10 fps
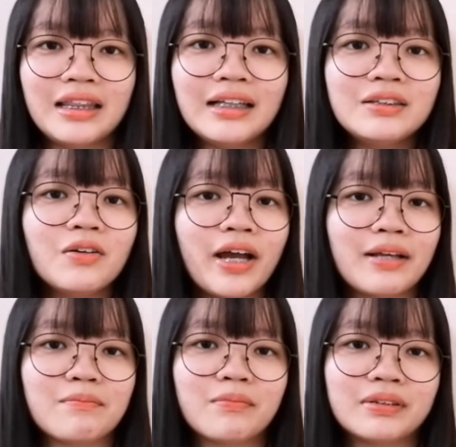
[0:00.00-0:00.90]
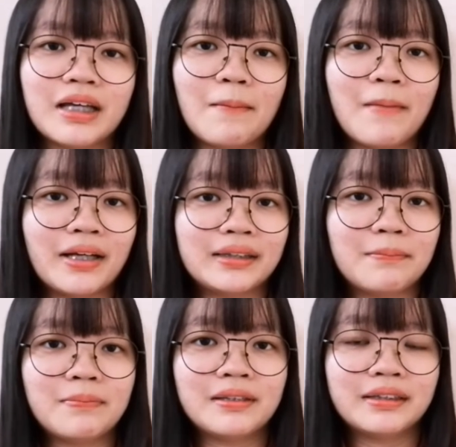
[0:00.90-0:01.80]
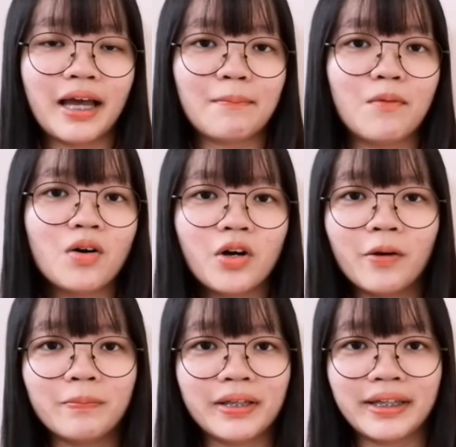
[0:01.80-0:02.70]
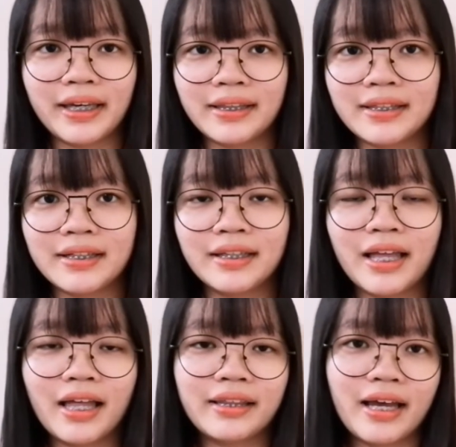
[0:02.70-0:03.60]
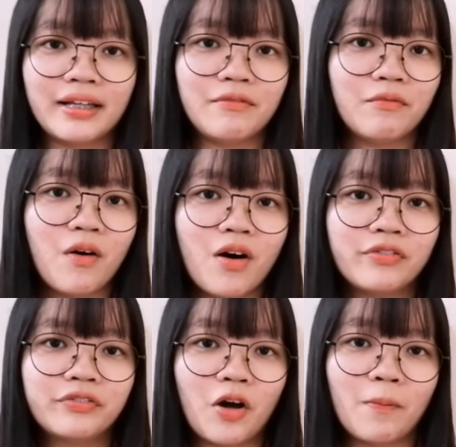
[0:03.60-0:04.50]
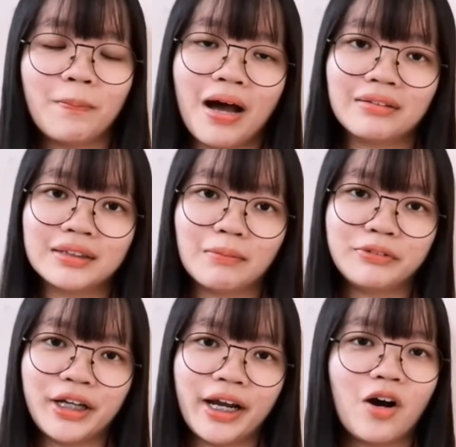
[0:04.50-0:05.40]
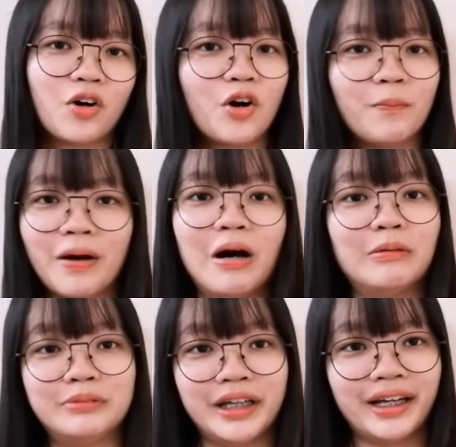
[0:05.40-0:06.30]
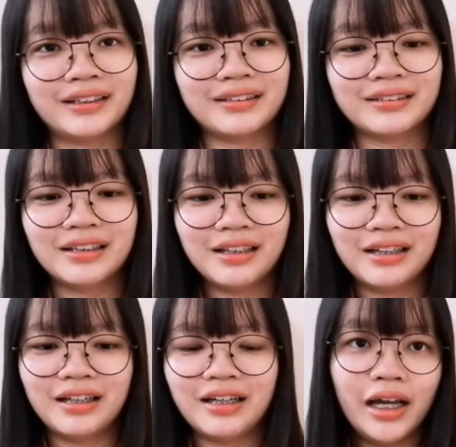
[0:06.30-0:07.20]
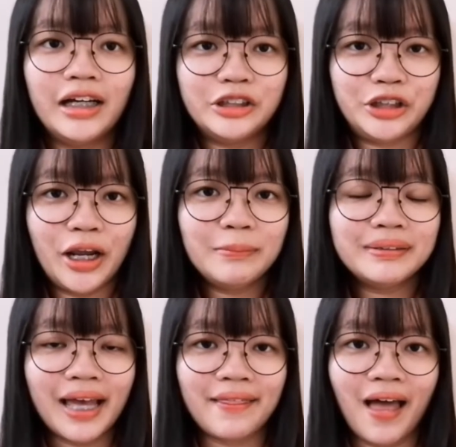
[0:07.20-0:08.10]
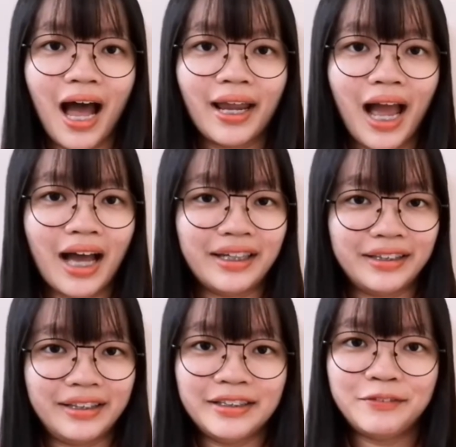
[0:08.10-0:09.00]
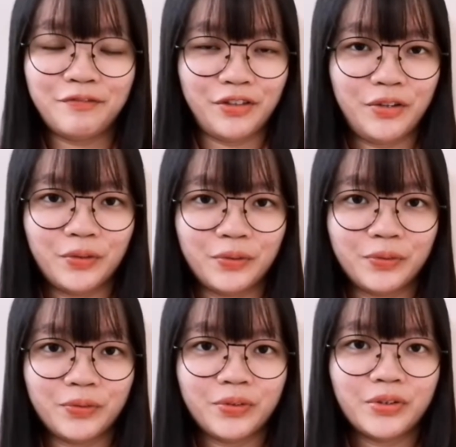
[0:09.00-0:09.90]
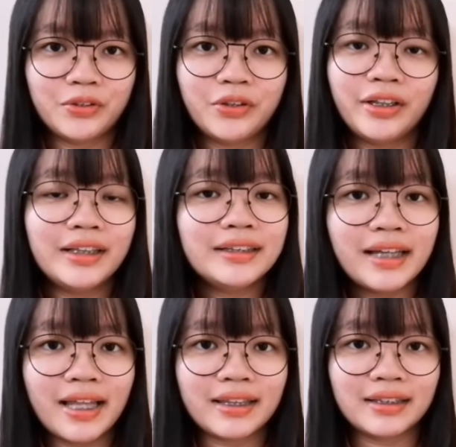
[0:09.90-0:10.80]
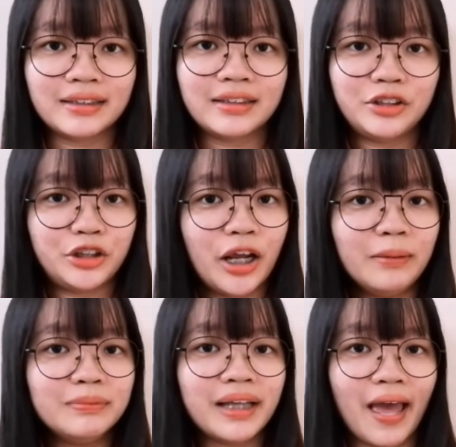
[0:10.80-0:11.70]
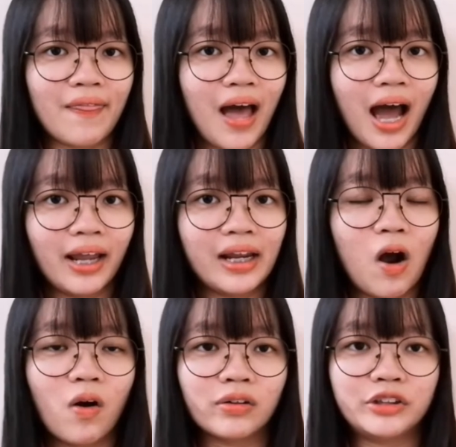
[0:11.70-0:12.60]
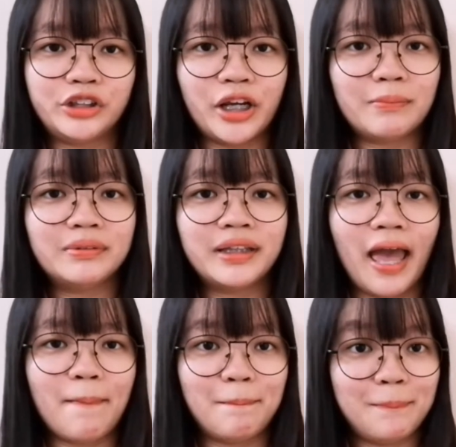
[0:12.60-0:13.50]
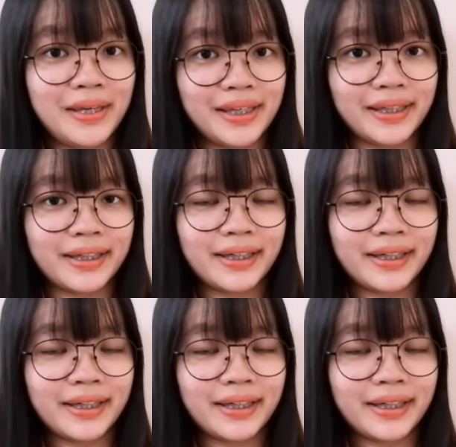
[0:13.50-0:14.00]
Let's look at some examples that are more complicated that involve compound subject or compound object. James and I are in this video. So in this sentence, James and I or James and me.